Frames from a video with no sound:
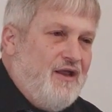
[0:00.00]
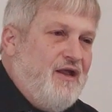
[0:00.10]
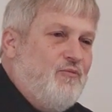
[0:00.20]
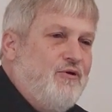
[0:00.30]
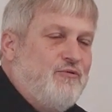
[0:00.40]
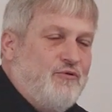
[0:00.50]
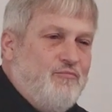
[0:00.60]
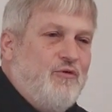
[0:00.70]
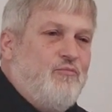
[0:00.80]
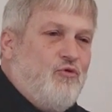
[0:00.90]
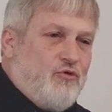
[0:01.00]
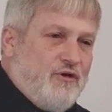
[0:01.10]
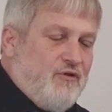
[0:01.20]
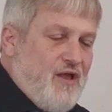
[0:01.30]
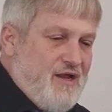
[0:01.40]
And we
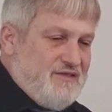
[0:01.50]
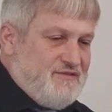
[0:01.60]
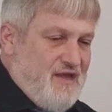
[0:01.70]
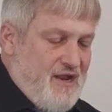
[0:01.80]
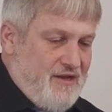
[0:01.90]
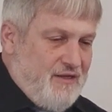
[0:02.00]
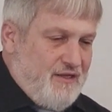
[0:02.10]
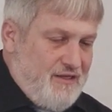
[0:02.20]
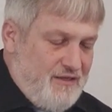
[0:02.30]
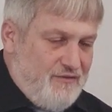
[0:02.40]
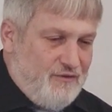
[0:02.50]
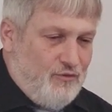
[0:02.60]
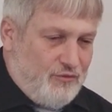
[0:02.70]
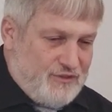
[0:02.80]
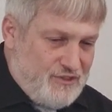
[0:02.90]
memorialize that in the
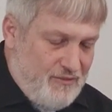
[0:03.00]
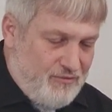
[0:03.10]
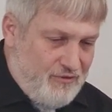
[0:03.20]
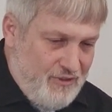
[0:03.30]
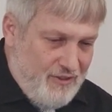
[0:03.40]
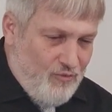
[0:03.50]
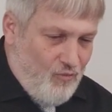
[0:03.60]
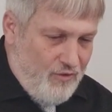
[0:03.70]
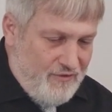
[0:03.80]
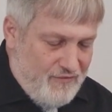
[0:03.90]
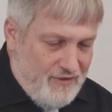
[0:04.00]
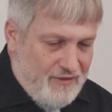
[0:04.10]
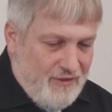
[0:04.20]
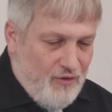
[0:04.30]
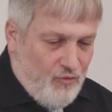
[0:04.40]
Lord's Supper one of
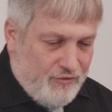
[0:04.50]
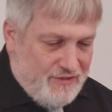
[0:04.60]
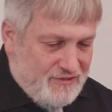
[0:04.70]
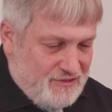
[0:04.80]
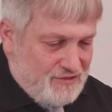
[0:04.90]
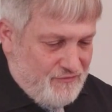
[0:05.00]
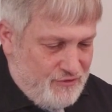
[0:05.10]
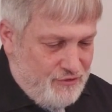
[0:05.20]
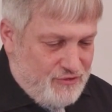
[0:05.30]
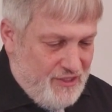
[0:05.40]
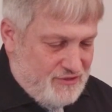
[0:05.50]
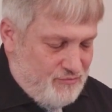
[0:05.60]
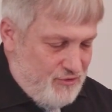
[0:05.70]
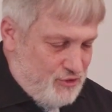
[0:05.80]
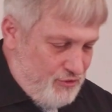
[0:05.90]
the ordinances of the New
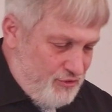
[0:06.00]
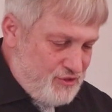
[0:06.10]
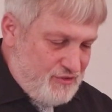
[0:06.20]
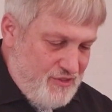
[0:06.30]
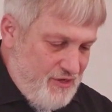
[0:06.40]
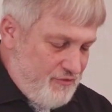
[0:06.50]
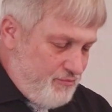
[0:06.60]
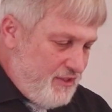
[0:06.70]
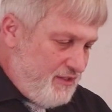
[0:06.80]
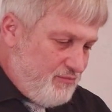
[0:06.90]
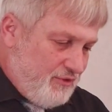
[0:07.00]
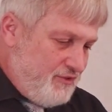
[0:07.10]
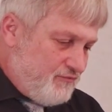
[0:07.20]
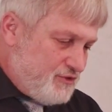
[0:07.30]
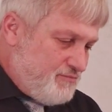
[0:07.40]
Testament church, the other being
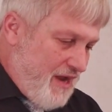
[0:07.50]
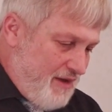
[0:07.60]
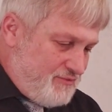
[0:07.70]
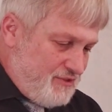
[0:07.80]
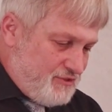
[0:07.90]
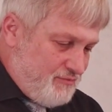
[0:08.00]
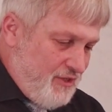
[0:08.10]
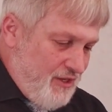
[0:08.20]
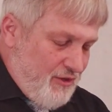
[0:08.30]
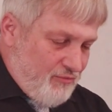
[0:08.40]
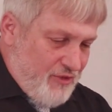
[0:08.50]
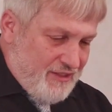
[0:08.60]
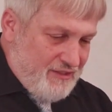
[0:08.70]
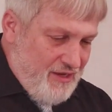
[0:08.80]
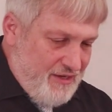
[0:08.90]
believers' baptism,
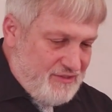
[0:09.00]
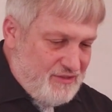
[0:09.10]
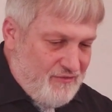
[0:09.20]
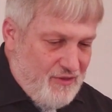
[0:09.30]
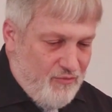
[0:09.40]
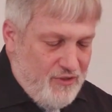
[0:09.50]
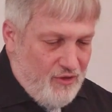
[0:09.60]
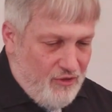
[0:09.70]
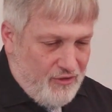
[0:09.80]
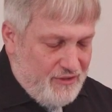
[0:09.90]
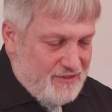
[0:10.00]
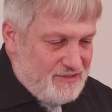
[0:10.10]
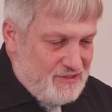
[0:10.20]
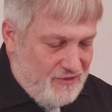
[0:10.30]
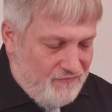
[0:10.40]
recognizing that we are and
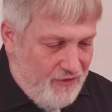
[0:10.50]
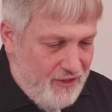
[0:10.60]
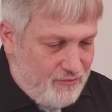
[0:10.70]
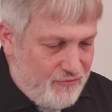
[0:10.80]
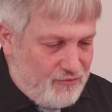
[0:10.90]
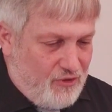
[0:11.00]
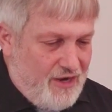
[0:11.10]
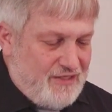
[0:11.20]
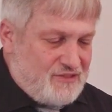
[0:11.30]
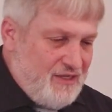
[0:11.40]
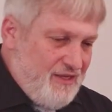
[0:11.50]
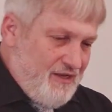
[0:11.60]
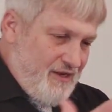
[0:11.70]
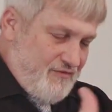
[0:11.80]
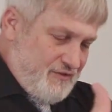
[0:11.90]
identifying with Christ,
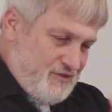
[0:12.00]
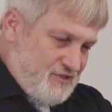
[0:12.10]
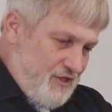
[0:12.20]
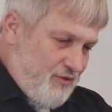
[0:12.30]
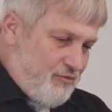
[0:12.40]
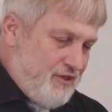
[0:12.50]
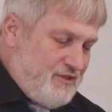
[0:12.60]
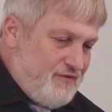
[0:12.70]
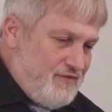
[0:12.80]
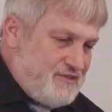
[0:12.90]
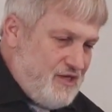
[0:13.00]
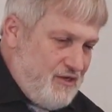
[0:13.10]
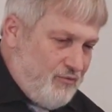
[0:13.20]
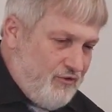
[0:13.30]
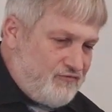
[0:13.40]
and then celebrating in the
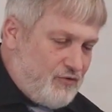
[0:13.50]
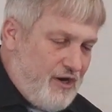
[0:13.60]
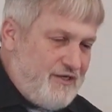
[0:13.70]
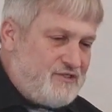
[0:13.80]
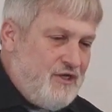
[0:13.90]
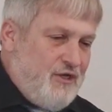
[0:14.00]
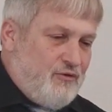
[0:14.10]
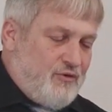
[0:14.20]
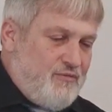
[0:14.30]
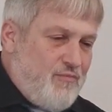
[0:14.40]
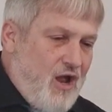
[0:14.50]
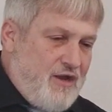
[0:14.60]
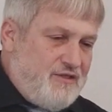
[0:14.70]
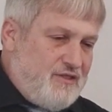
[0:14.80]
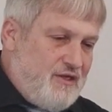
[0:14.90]
table of Christ,
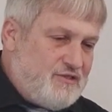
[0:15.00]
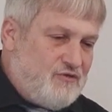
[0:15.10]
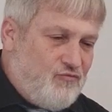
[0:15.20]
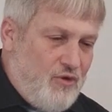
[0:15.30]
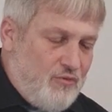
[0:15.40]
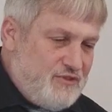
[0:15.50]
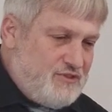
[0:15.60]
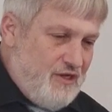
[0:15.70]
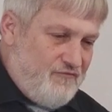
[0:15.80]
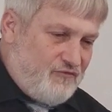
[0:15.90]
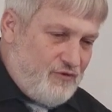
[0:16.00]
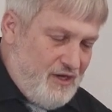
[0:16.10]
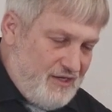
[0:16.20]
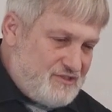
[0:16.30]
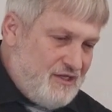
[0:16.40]
reminding us of what was done for
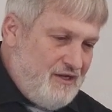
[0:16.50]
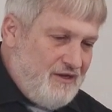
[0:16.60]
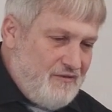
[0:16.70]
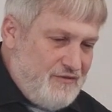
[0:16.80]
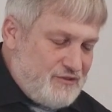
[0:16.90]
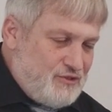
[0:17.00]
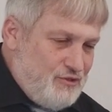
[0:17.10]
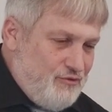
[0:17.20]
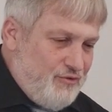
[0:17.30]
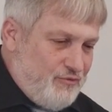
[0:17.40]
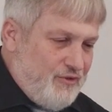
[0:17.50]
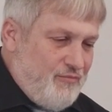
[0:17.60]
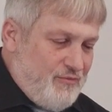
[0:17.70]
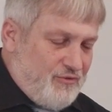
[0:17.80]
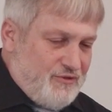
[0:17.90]
us. This do in
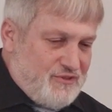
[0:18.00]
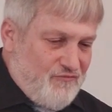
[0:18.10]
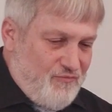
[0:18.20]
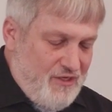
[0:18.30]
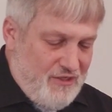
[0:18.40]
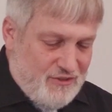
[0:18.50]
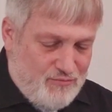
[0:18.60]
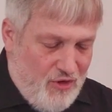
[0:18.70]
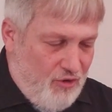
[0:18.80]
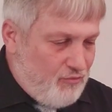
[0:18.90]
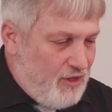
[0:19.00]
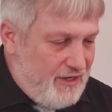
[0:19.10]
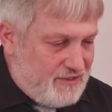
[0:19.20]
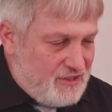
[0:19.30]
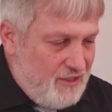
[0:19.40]
remembrance of me, as Paul
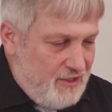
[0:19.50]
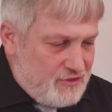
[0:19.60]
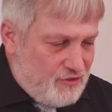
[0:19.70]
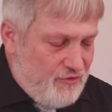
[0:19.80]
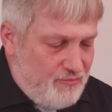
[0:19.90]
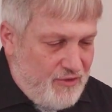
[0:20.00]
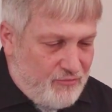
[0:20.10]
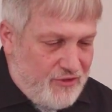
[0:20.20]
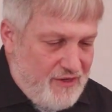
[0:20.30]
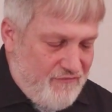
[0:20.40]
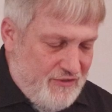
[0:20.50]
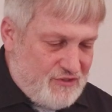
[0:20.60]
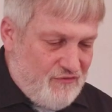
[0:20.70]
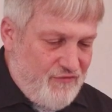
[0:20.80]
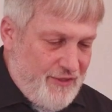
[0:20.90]
writes. So the memory of
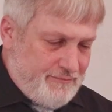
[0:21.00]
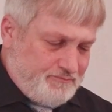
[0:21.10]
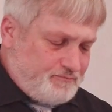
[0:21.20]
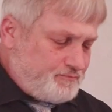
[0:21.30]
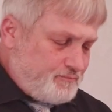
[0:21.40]
this event